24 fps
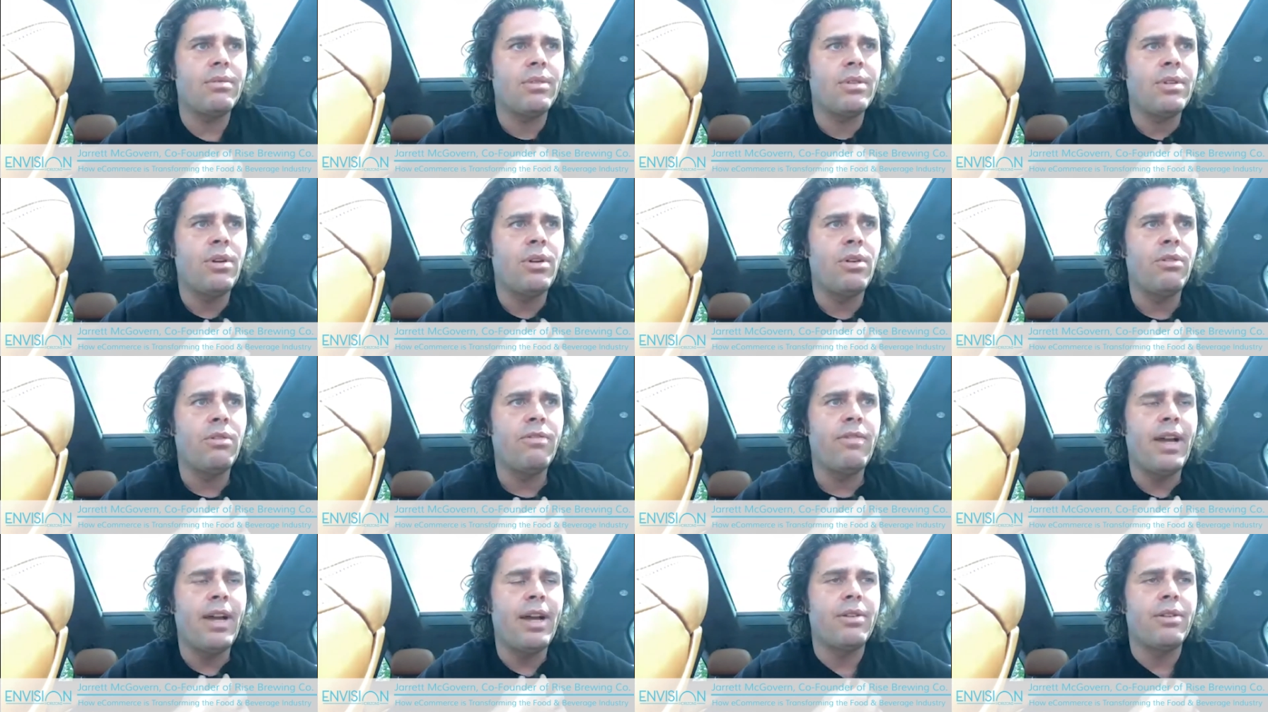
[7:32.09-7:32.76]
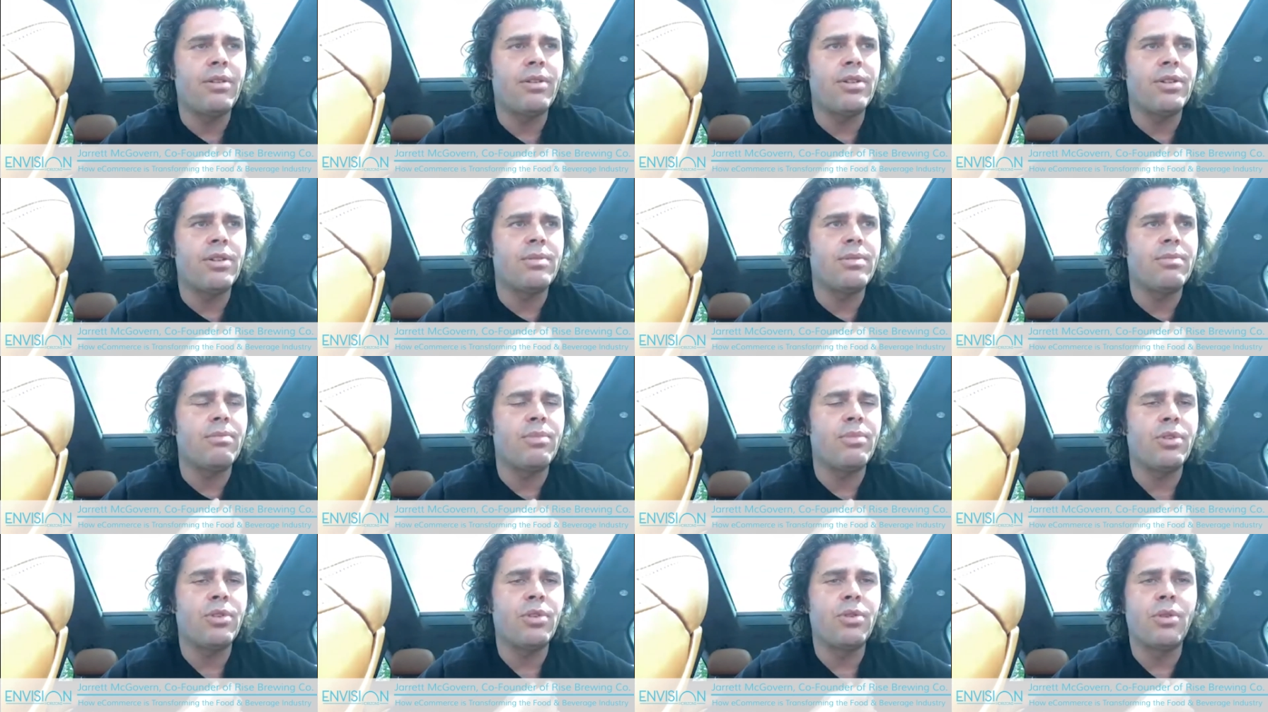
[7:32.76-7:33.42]
co-founders
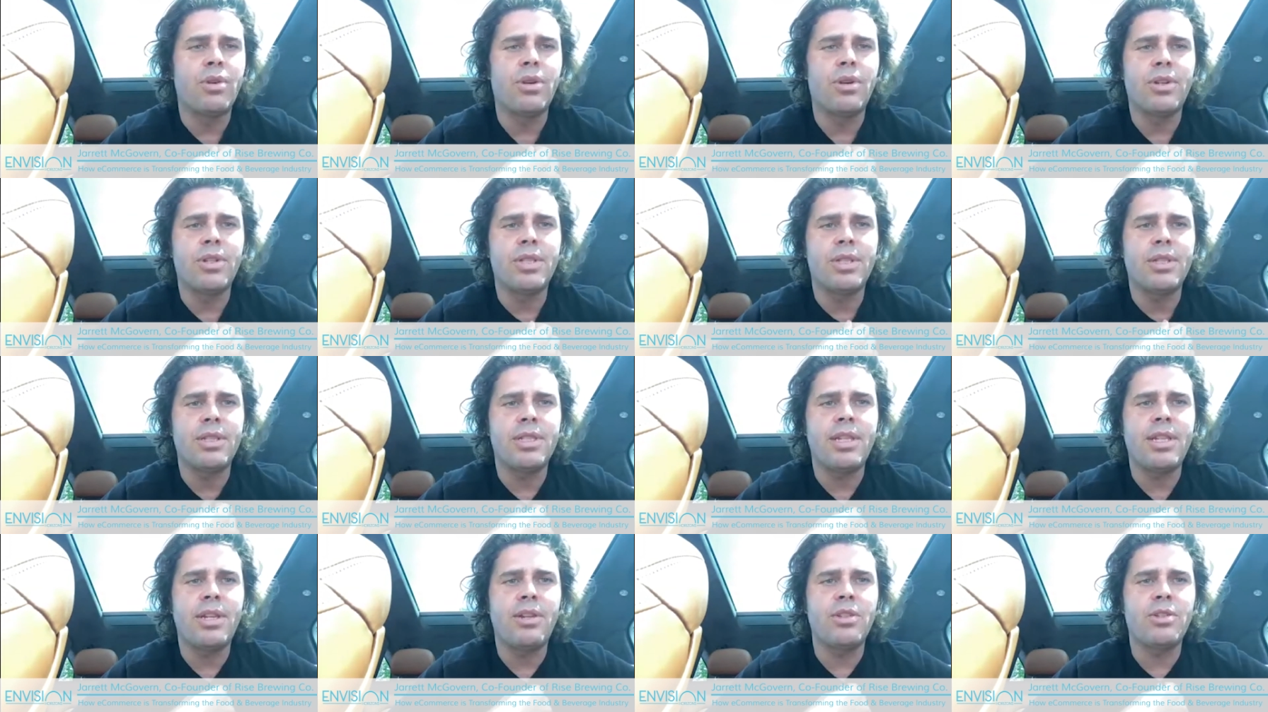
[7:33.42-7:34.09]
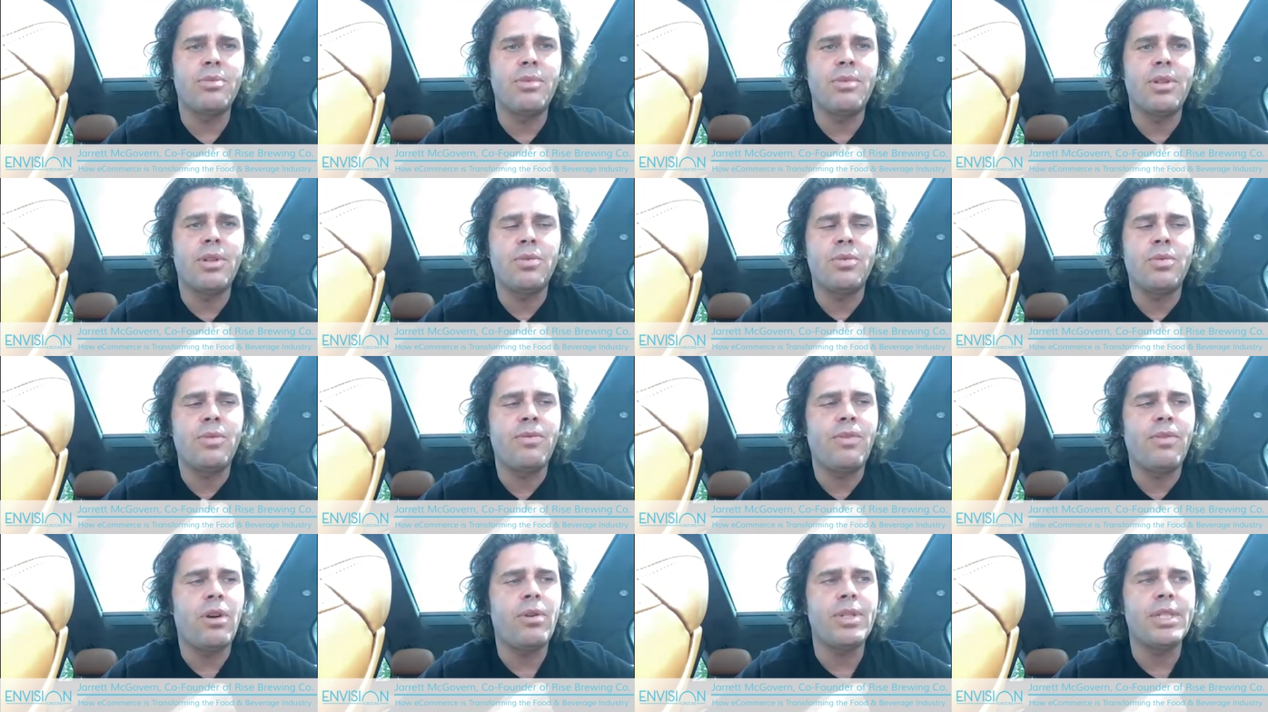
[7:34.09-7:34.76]
and brewers and salesmen is
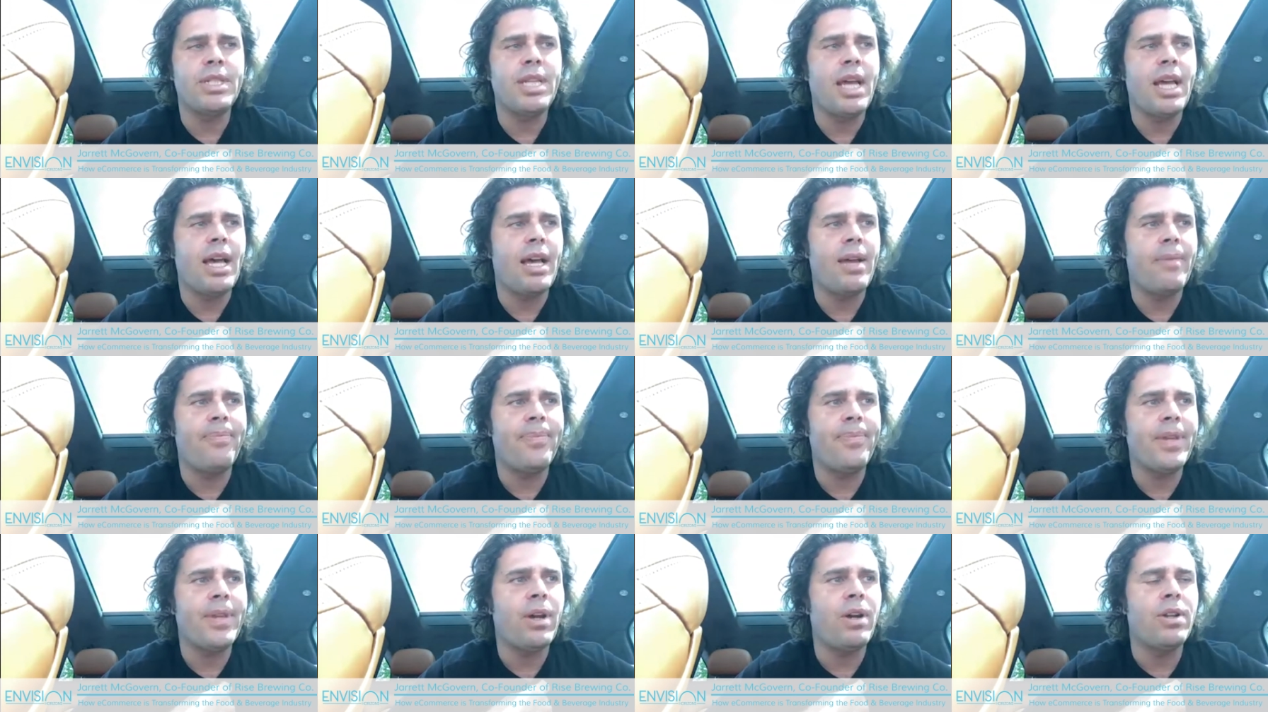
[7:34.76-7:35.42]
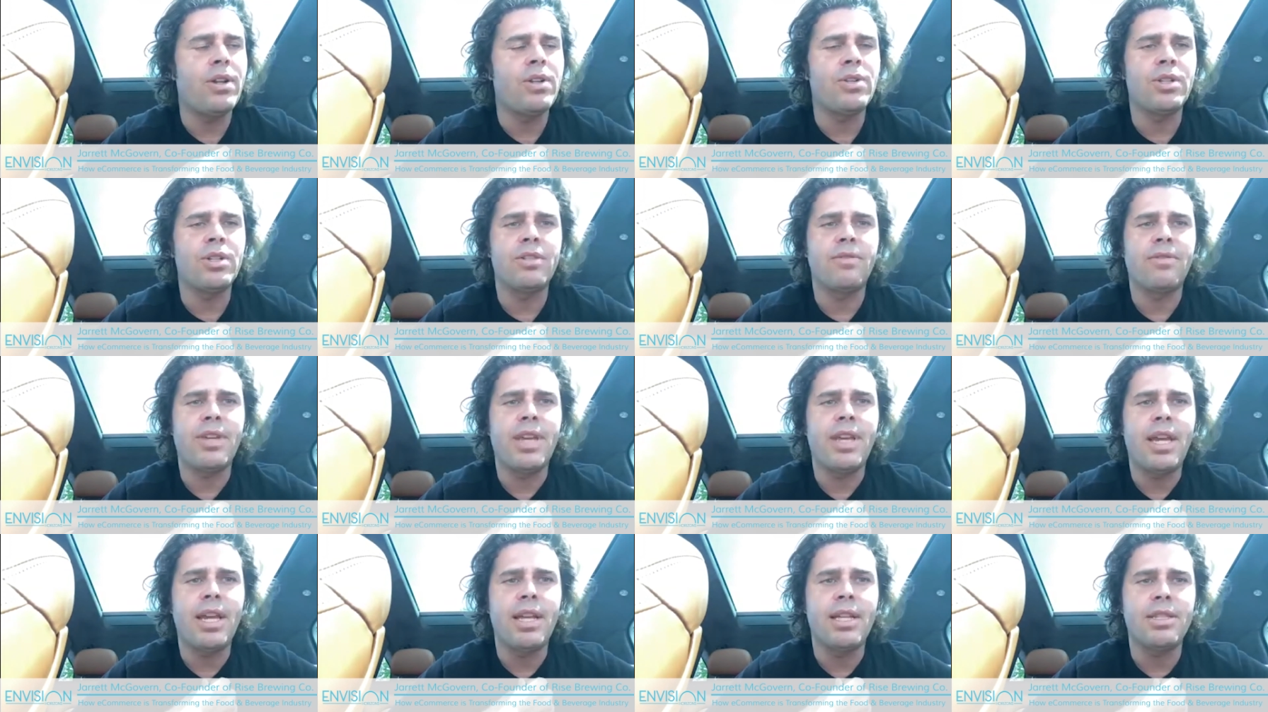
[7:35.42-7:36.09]
we've always had hundreds of
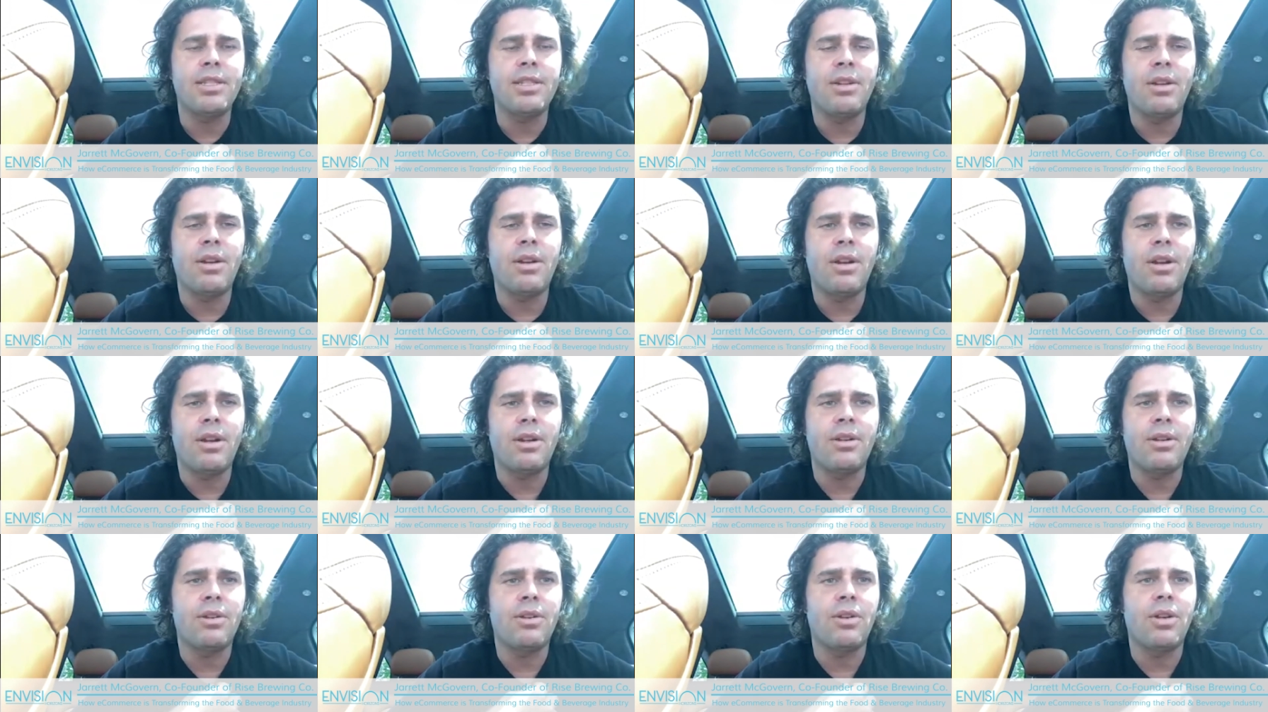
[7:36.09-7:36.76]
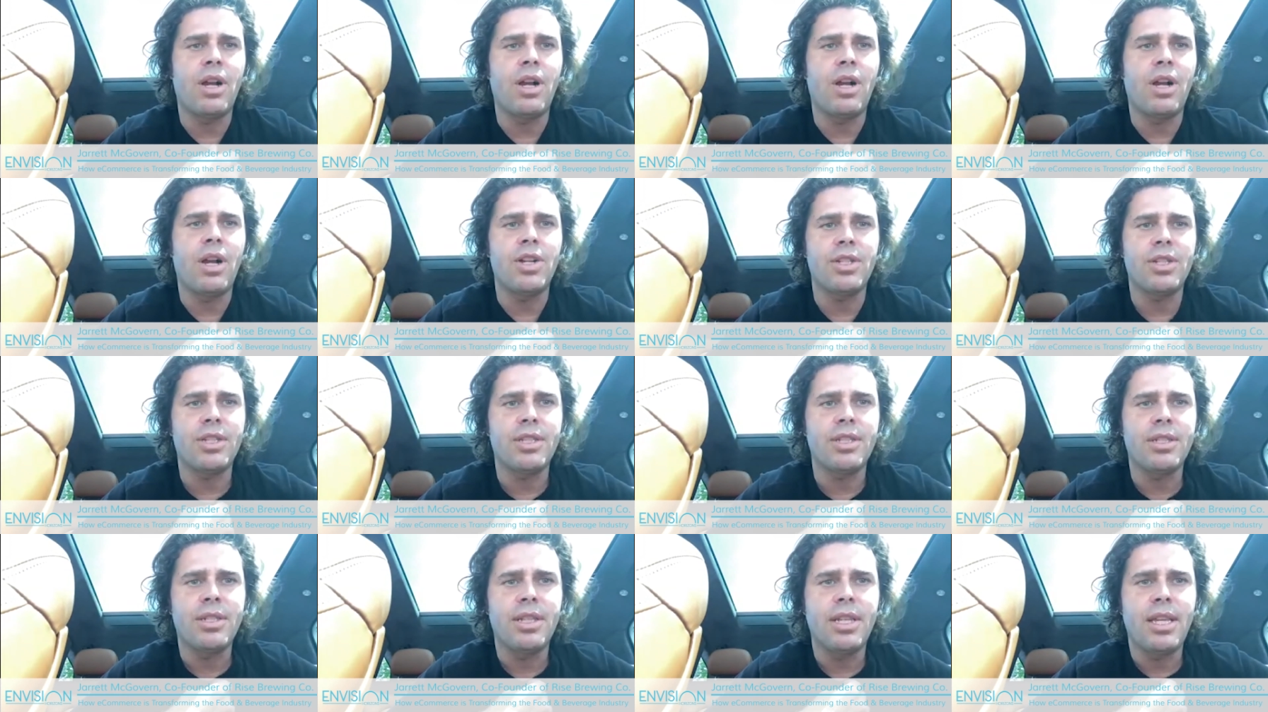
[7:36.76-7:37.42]
cans in our
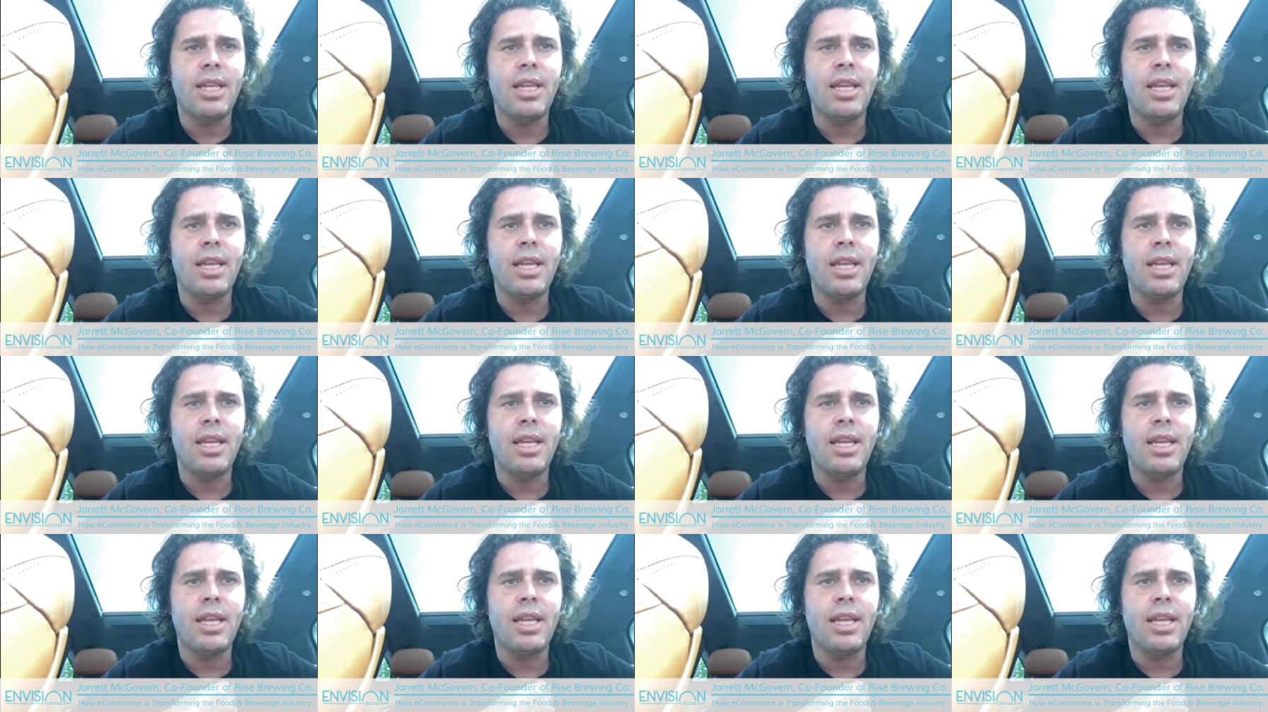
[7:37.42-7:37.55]
garages.